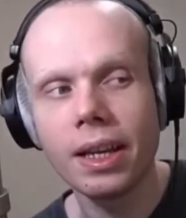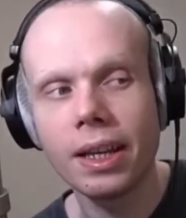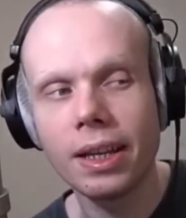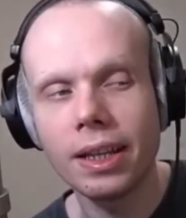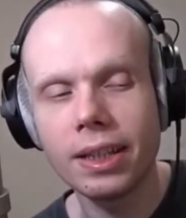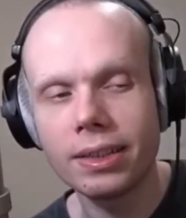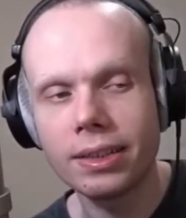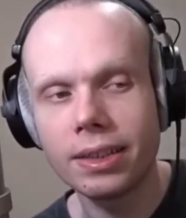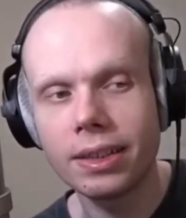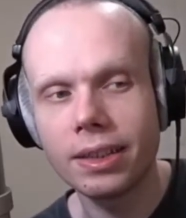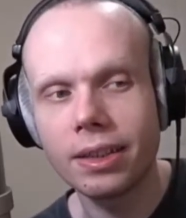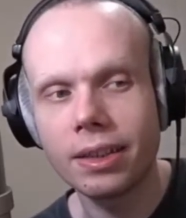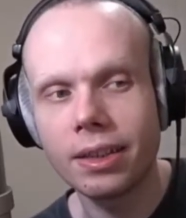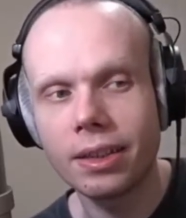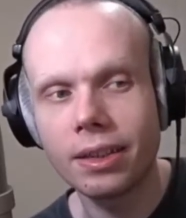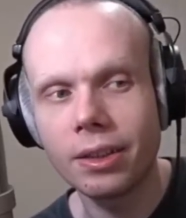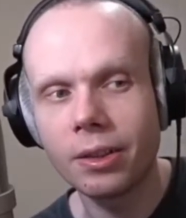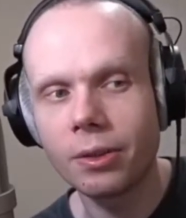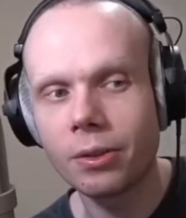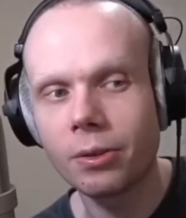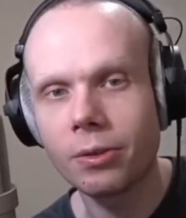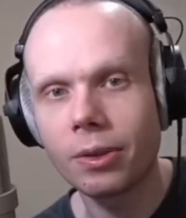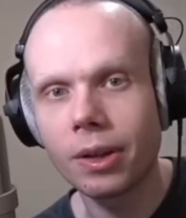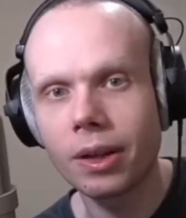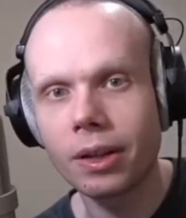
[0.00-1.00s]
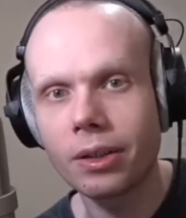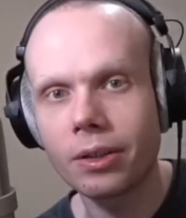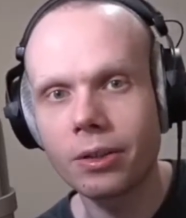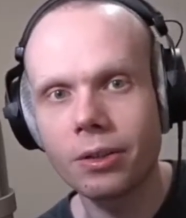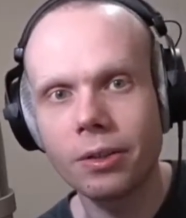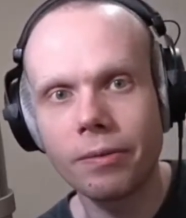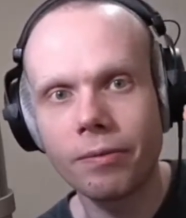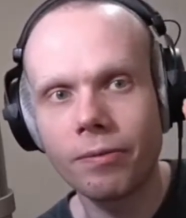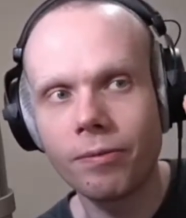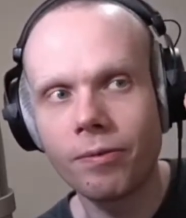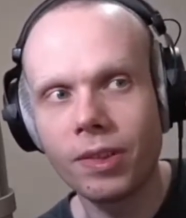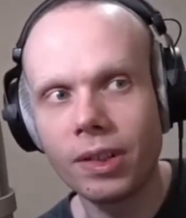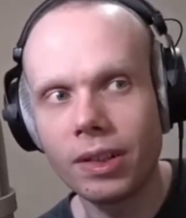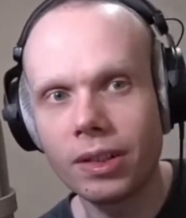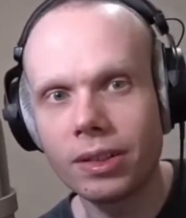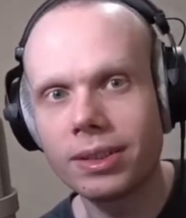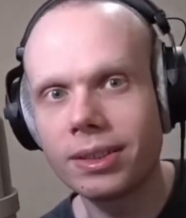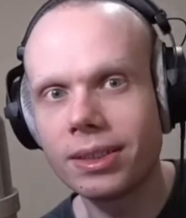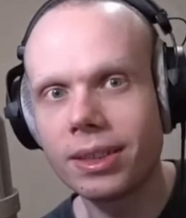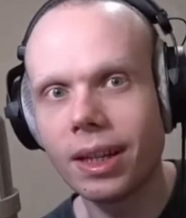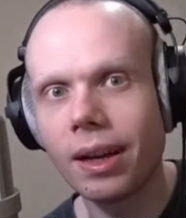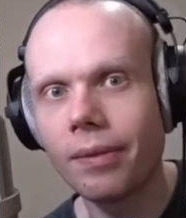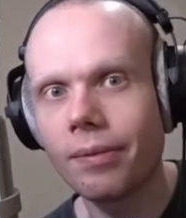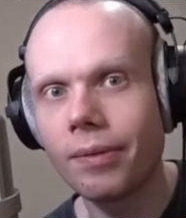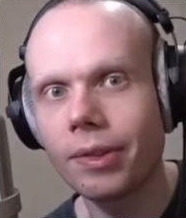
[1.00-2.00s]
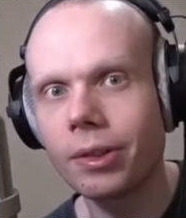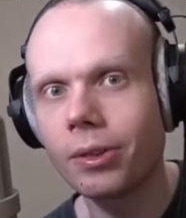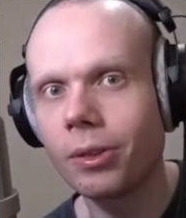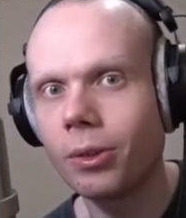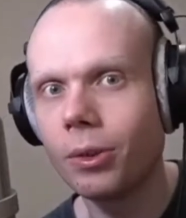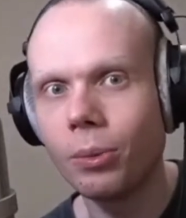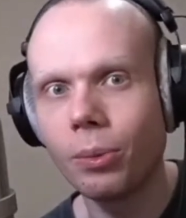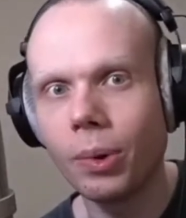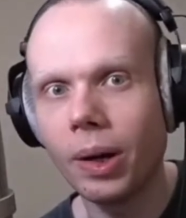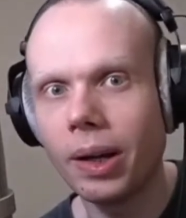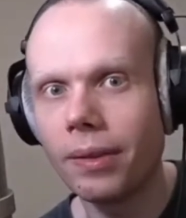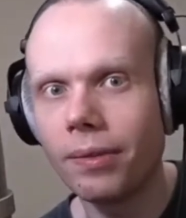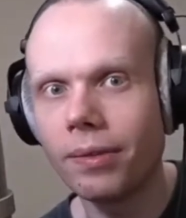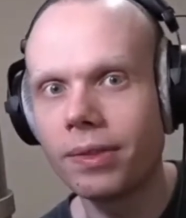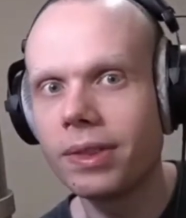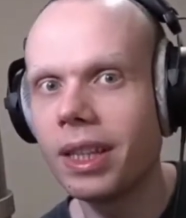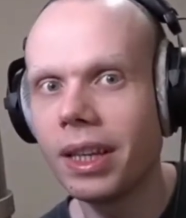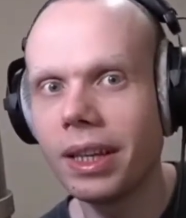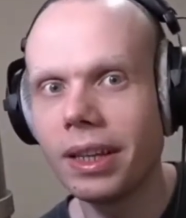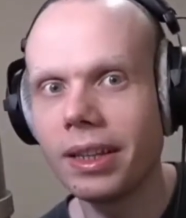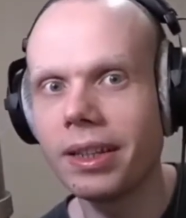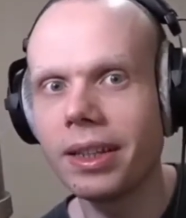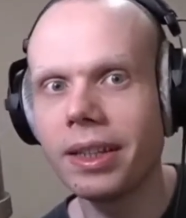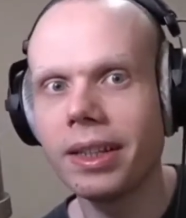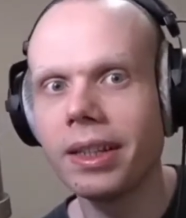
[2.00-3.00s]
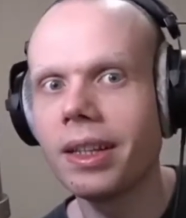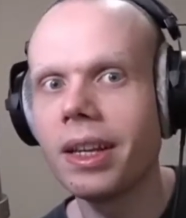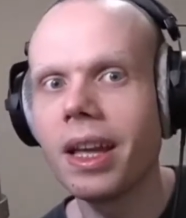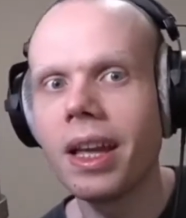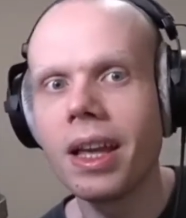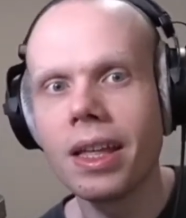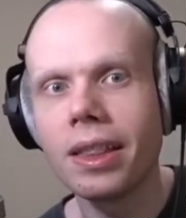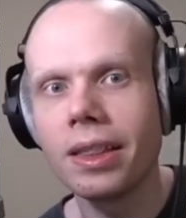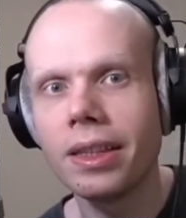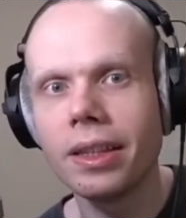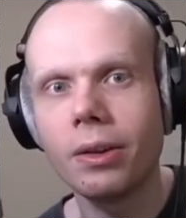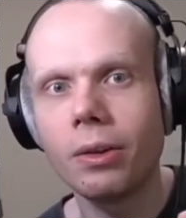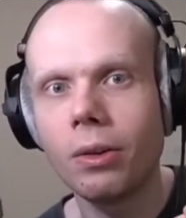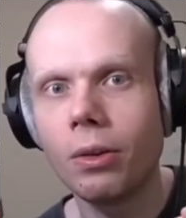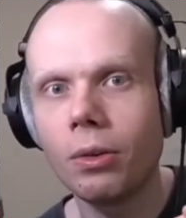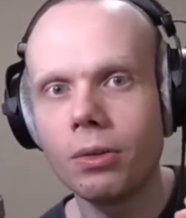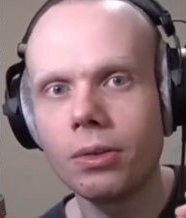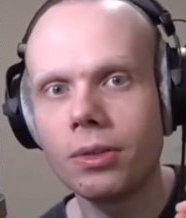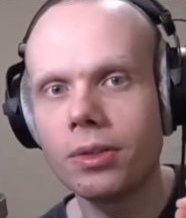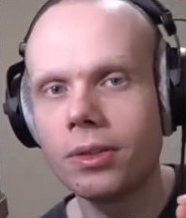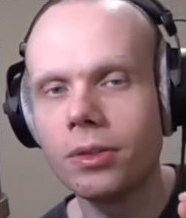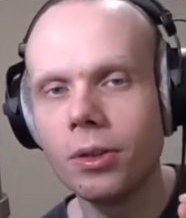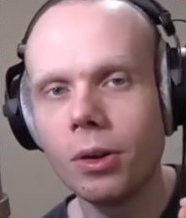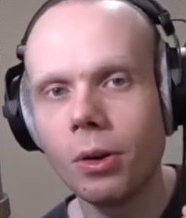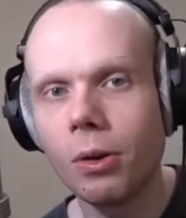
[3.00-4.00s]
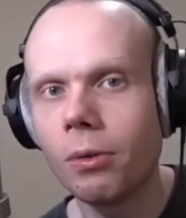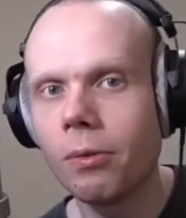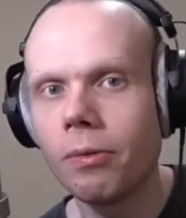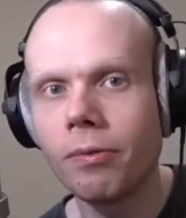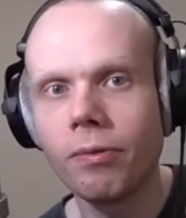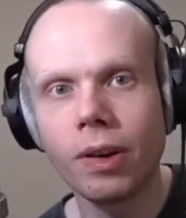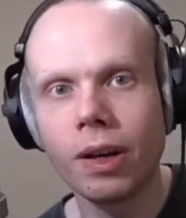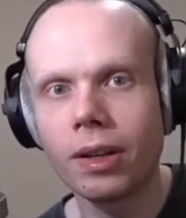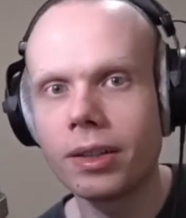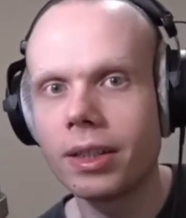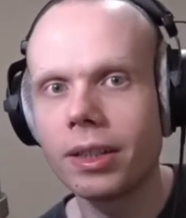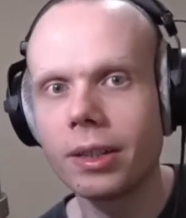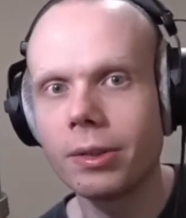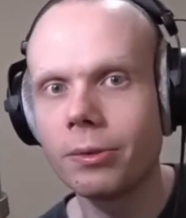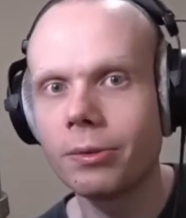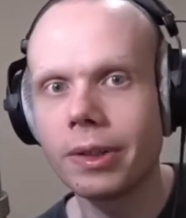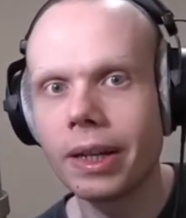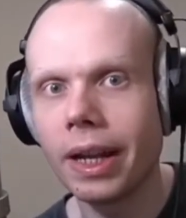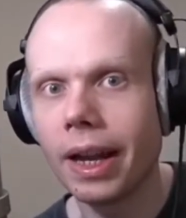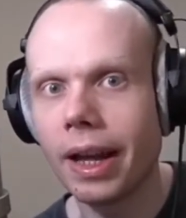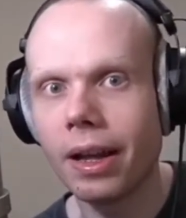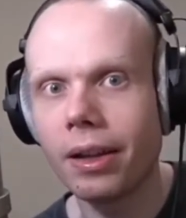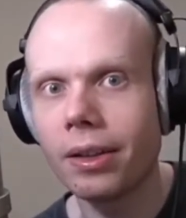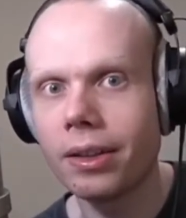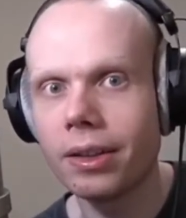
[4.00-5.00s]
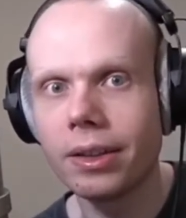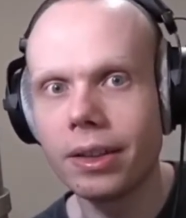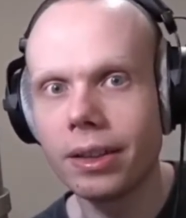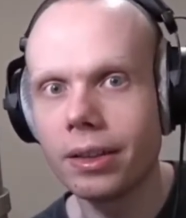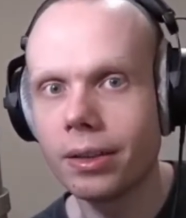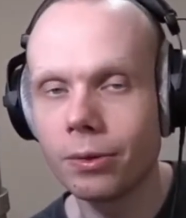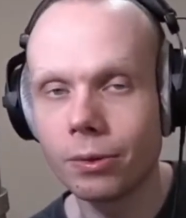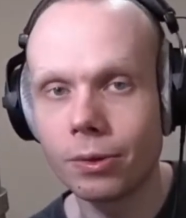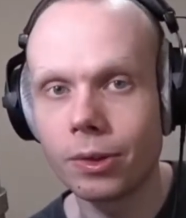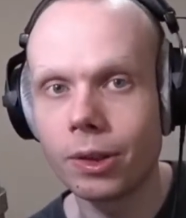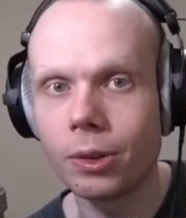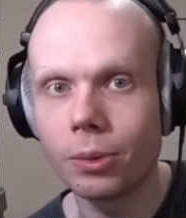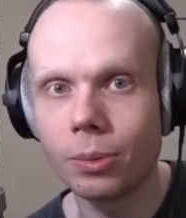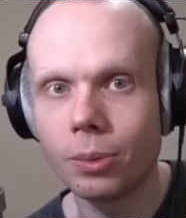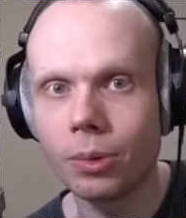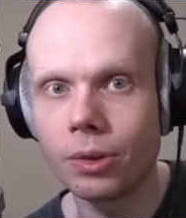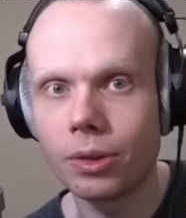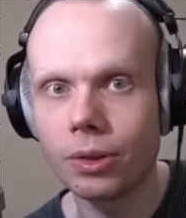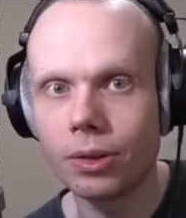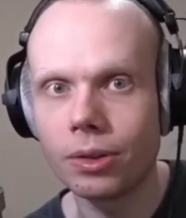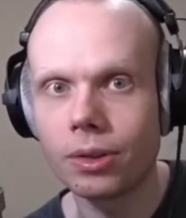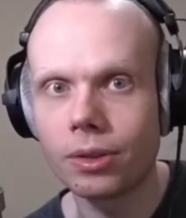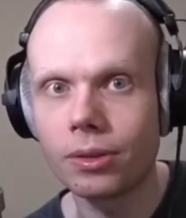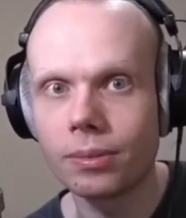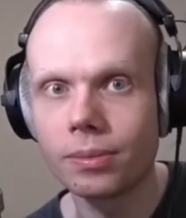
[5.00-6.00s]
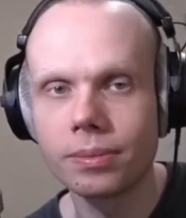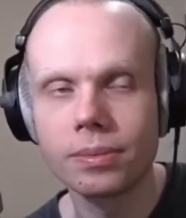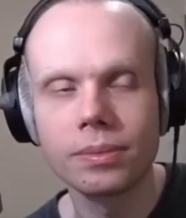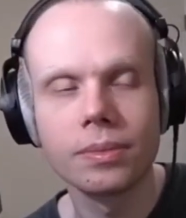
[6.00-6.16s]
It's a theoretical, philosophical way of thinking that holds no fucking reality in the real world.